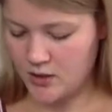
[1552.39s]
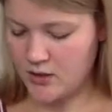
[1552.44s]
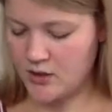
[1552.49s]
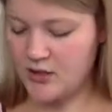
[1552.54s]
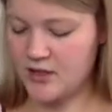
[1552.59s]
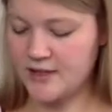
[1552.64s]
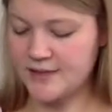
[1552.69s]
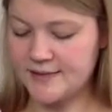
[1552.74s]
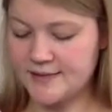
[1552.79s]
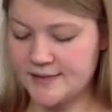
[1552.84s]

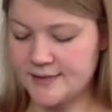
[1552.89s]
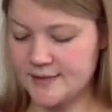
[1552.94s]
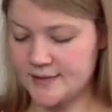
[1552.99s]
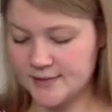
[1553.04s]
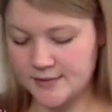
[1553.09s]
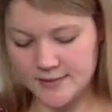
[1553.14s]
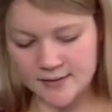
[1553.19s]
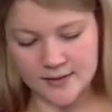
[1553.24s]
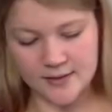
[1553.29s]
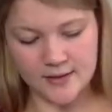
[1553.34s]
This
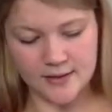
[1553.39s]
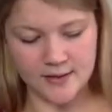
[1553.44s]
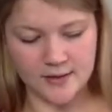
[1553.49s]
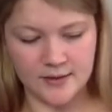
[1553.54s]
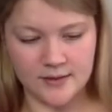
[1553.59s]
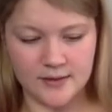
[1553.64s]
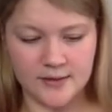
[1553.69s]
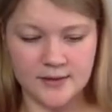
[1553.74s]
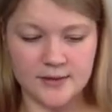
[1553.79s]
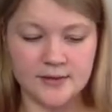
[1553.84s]

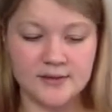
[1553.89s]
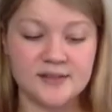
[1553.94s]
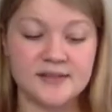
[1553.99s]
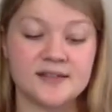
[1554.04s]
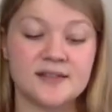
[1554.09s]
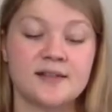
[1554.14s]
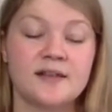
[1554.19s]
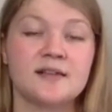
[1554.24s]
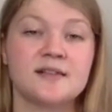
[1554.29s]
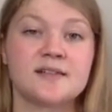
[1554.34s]

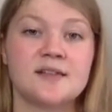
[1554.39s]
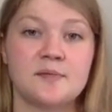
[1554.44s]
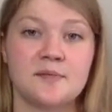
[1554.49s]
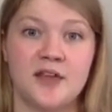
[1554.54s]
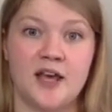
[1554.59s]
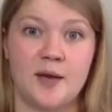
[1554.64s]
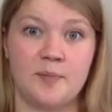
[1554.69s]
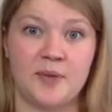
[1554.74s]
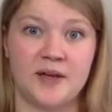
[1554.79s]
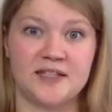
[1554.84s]
is
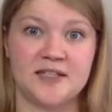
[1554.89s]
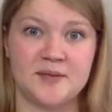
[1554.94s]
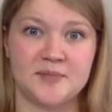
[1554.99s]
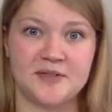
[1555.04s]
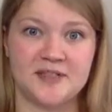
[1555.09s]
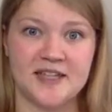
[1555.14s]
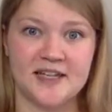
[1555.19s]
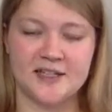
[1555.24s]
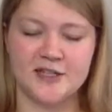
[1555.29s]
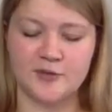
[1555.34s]
something I picked up
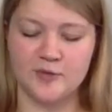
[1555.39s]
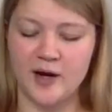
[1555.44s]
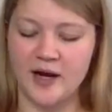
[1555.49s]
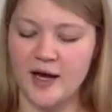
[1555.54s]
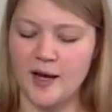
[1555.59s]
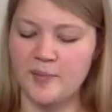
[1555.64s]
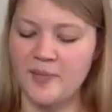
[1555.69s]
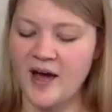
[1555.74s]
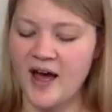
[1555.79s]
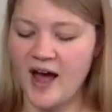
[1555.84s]
to send
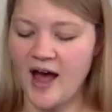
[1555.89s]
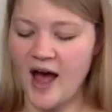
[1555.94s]
ThredUp.